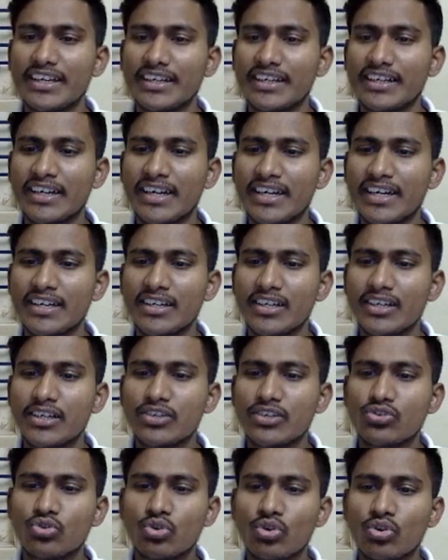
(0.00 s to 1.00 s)
Right?
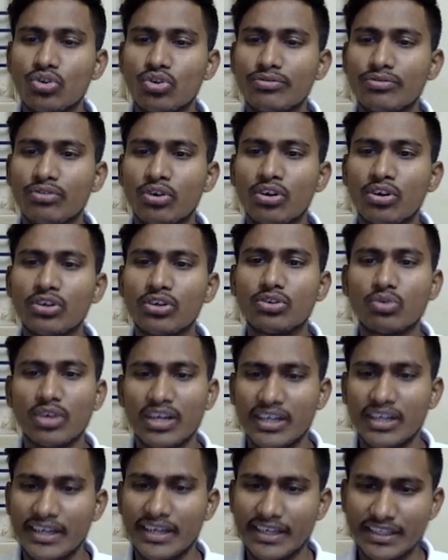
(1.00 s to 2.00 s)
Sold for
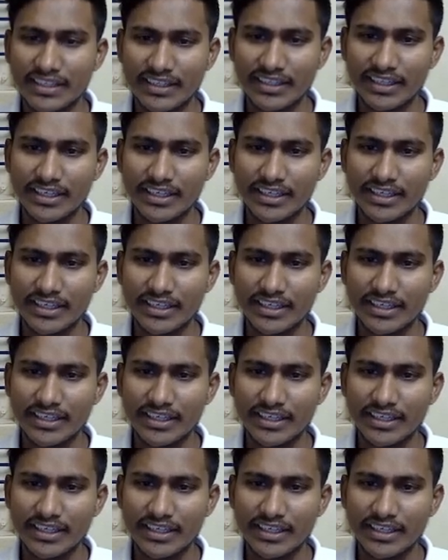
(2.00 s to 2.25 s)
1299.